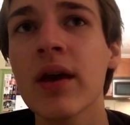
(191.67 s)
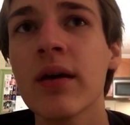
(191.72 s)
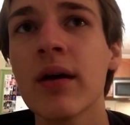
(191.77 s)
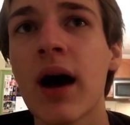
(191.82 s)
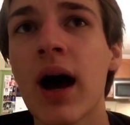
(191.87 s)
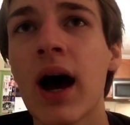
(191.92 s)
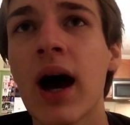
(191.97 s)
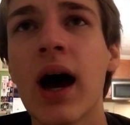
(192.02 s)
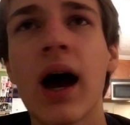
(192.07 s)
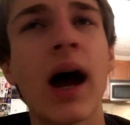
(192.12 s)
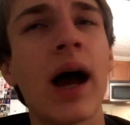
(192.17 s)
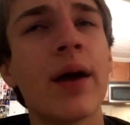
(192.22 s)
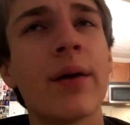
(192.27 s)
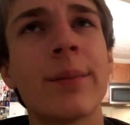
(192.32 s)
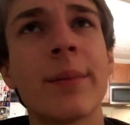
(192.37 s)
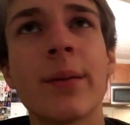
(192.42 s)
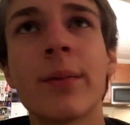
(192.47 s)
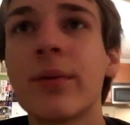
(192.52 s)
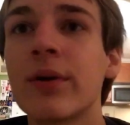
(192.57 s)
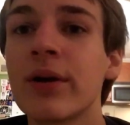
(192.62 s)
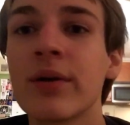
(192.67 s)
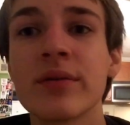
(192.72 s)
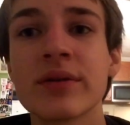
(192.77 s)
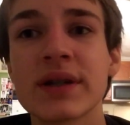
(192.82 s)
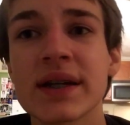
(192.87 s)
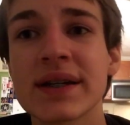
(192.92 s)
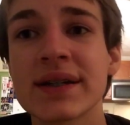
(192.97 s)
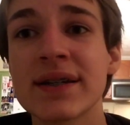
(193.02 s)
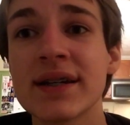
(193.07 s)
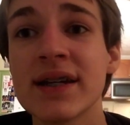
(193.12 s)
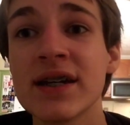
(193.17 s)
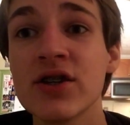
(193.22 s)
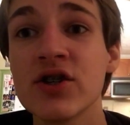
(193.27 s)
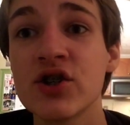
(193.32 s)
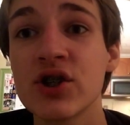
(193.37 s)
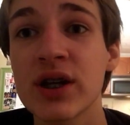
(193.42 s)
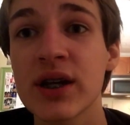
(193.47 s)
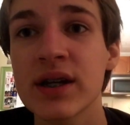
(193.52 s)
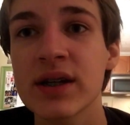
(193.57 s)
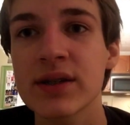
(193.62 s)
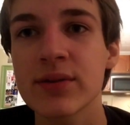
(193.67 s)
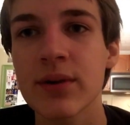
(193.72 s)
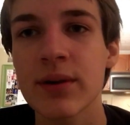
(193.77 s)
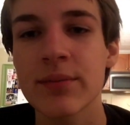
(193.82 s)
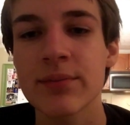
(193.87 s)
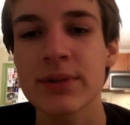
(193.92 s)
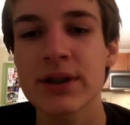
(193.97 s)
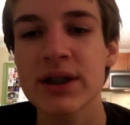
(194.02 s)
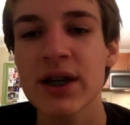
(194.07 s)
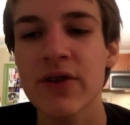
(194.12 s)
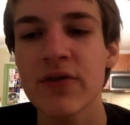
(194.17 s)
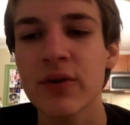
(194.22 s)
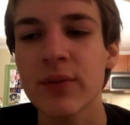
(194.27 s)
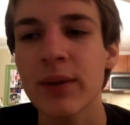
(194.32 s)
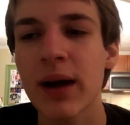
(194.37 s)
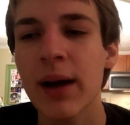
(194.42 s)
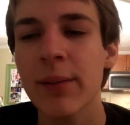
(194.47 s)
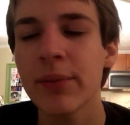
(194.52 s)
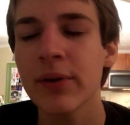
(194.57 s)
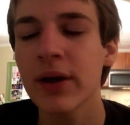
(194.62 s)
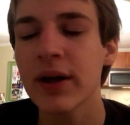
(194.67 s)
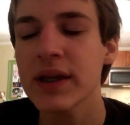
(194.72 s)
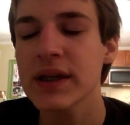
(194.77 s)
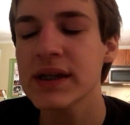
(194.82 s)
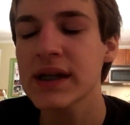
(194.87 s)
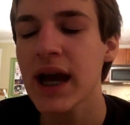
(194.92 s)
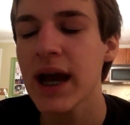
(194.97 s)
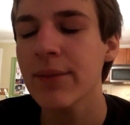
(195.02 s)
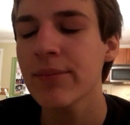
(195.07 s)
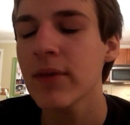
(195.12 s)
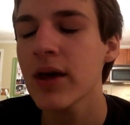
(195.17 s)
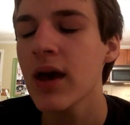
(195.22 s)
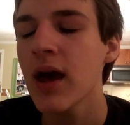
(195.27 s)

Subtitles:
I remember it was like TGs and stuff were popular at the time.